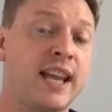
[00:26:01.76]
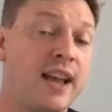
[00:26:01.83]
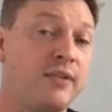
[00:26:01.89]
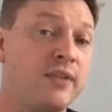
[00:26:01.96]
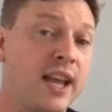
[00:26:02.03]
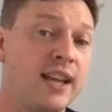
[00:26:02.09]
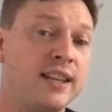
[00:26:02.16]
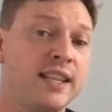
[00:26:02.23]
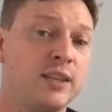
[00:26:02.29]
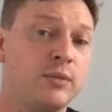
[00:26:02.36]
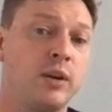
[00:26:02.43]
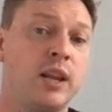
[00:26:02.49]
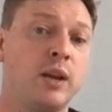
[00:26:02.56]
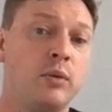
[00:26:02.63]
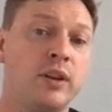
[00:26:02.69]
have cases
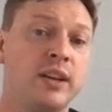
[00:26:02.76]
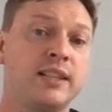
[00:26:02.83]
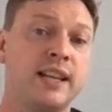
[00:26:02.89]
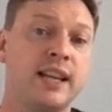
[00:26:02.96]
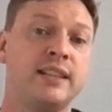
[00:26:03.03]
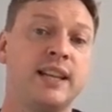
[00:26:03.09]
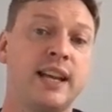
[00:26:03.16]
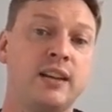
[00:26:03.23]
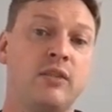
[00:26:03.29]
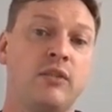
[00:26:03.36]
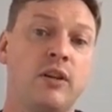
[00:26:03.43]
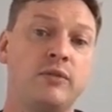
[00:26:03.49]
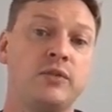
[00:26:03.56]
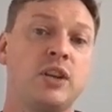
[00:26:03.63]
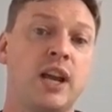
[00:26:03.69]
where they want to send data
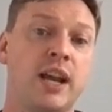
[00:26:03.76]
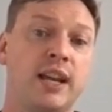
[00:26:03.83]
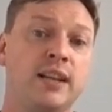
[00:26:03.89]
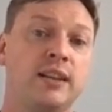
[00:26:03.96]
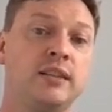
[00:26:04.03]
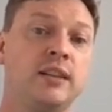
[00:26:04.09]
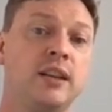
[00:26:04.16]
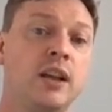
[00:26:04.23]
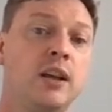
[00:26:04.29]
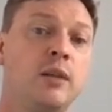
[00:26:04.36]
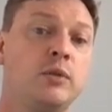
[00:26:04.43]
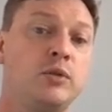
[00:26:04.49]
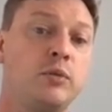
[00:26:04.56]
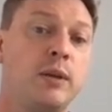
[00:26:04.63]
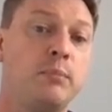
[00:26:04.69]
off chain
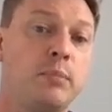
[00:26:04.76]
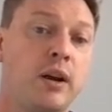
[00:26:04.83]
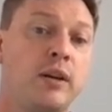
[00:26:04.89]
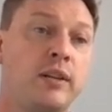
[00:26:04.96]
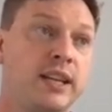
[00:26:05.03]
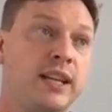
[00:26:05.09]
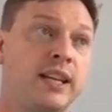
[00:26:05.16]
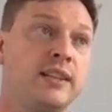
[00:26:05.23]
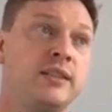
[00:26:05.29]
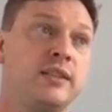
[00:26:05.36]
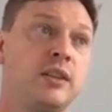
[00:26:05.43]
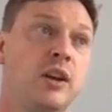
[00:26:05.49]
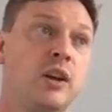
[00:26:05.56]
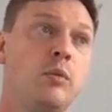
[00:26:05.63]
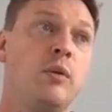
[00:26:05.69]
between parties
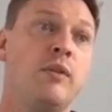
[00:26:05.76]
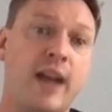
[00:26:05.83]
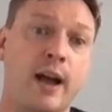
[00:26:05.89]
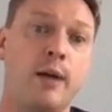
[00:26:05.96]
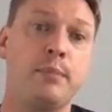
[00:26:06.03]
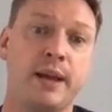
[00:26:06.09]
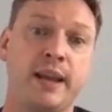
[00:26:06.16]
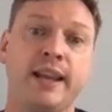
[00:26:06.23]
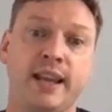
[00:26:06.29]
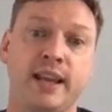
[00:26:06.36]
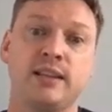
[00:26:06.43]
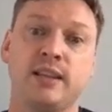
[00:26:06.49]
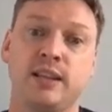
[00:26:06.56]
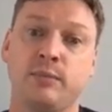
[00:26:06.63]
without pinning it to